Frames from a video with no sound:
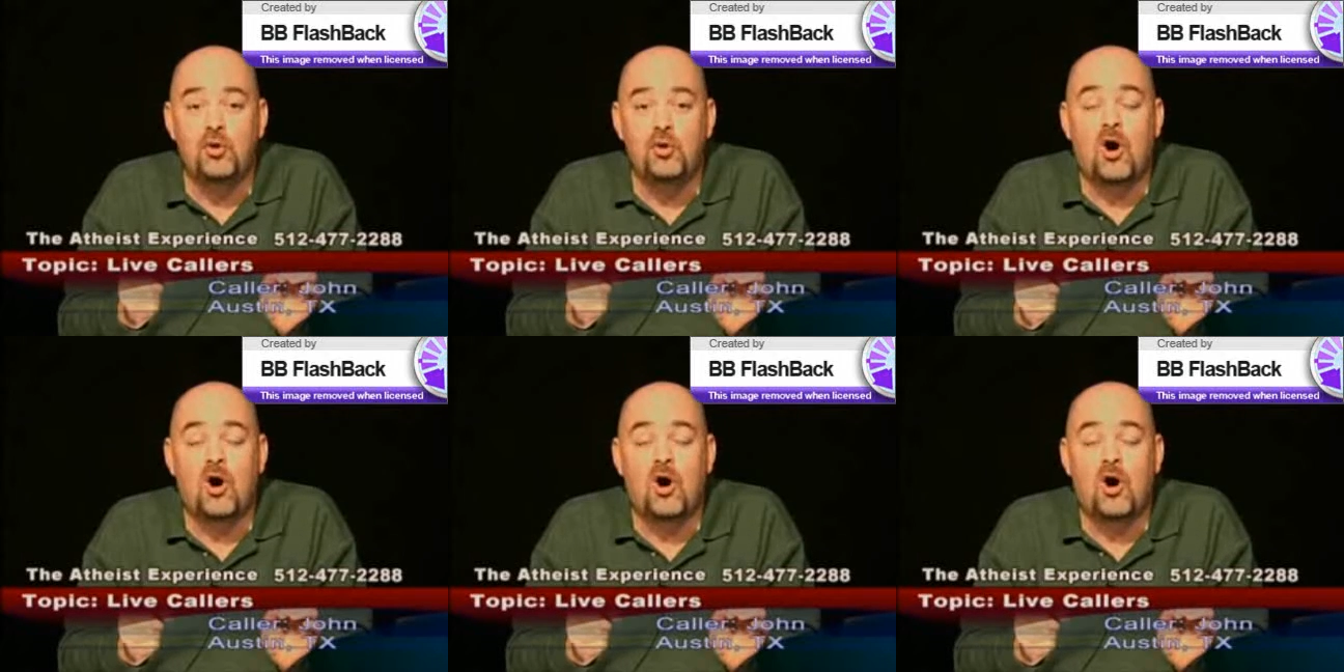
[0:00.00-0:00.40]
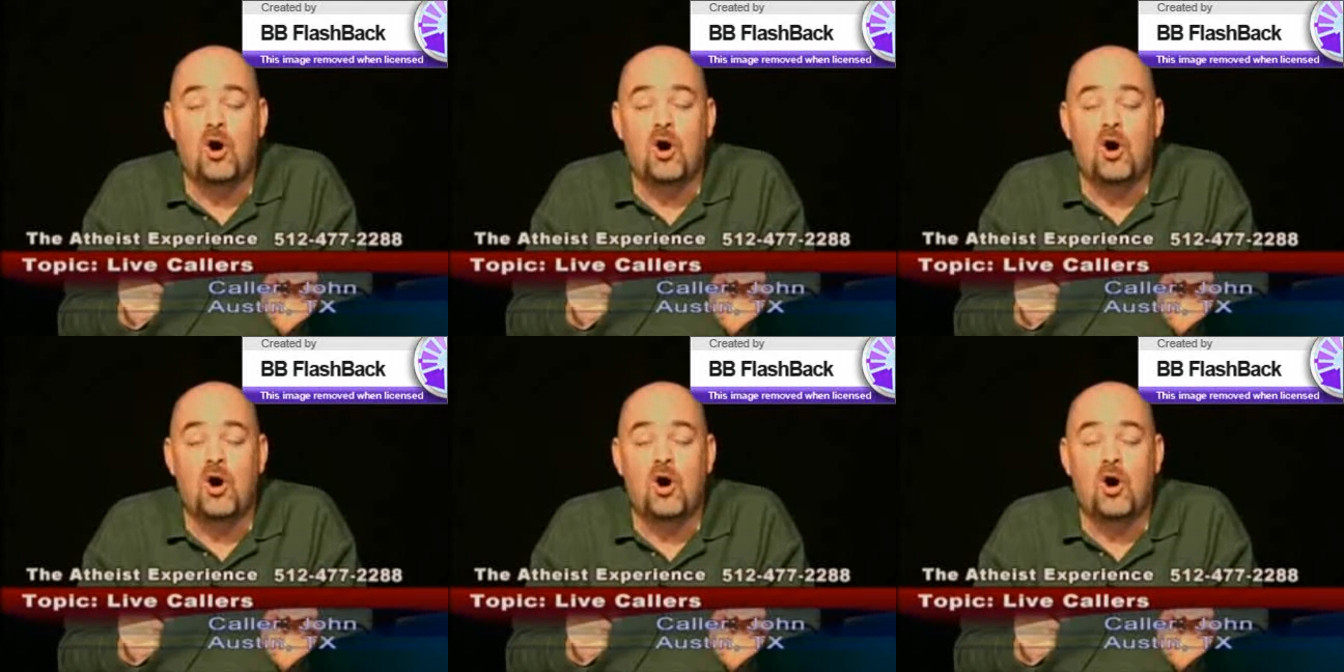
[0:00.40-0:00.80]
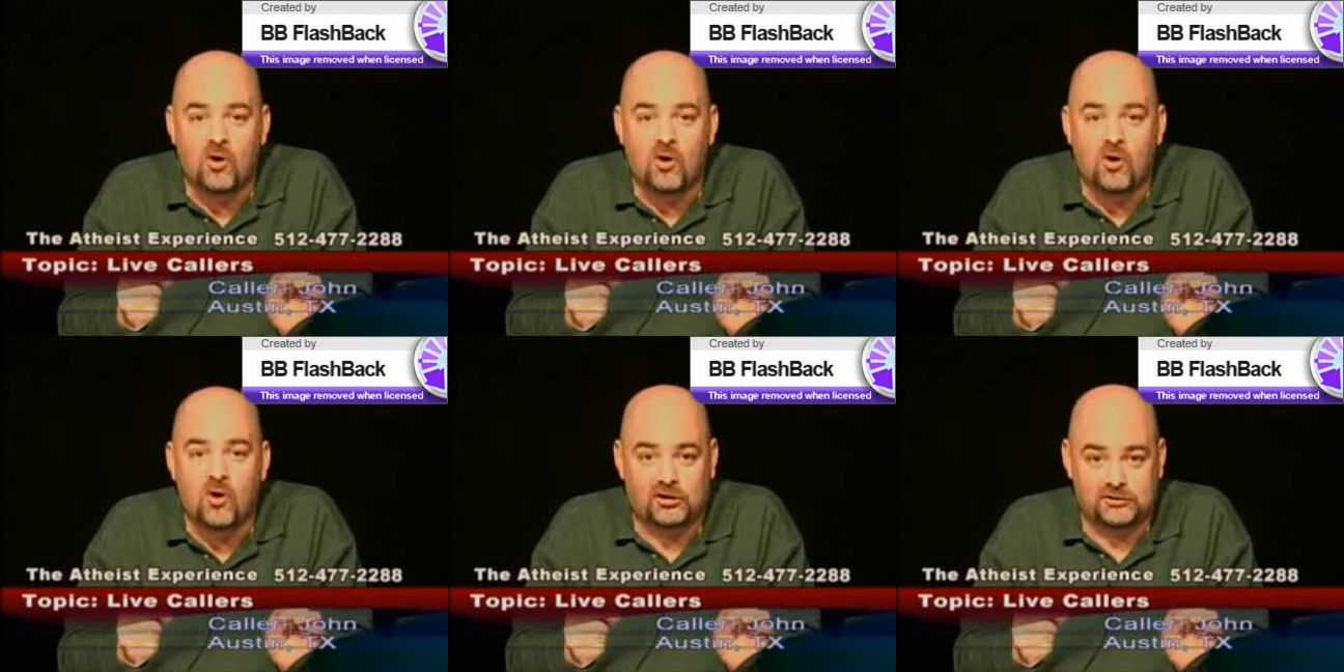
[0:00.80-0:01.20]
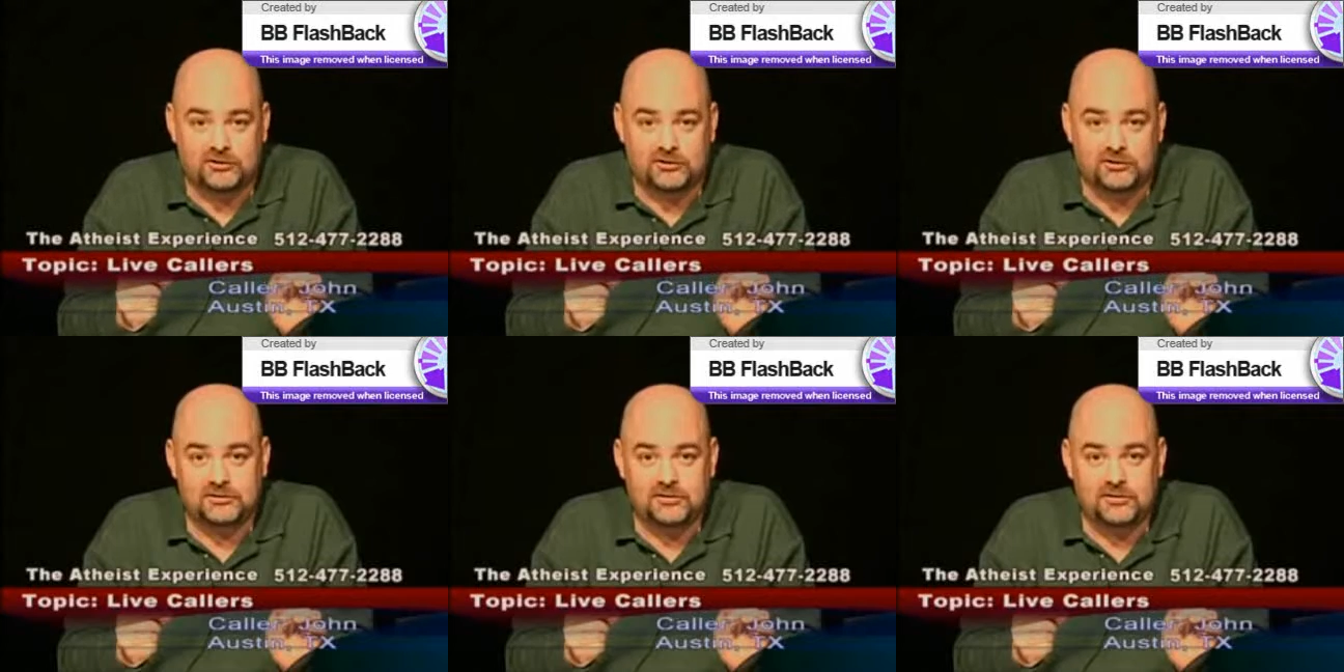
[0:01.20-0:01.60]
Then you are
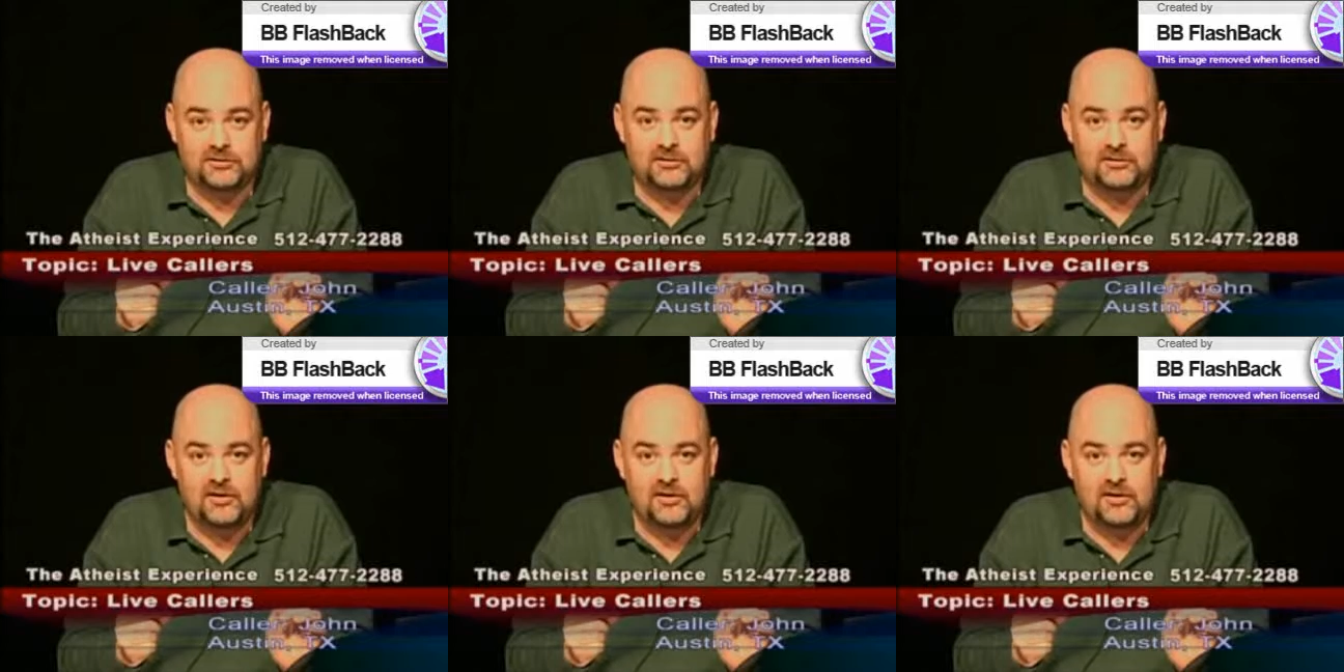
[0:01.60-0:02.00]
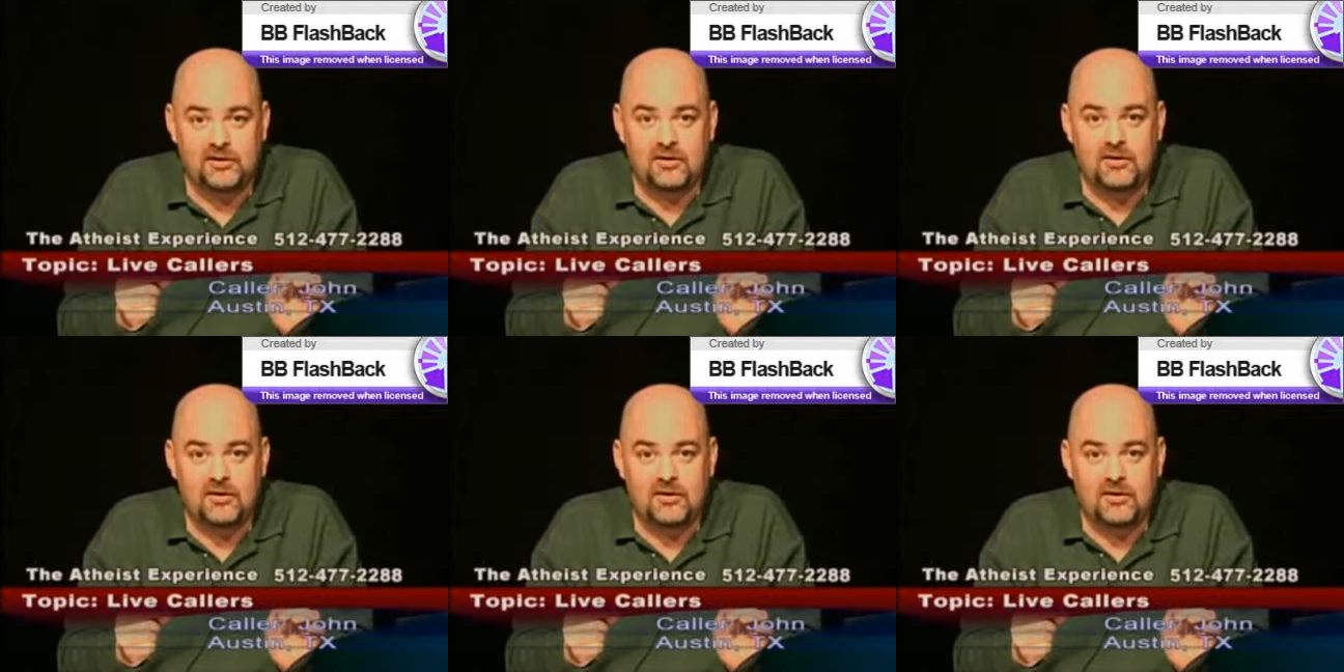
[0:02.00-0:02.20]
immoral.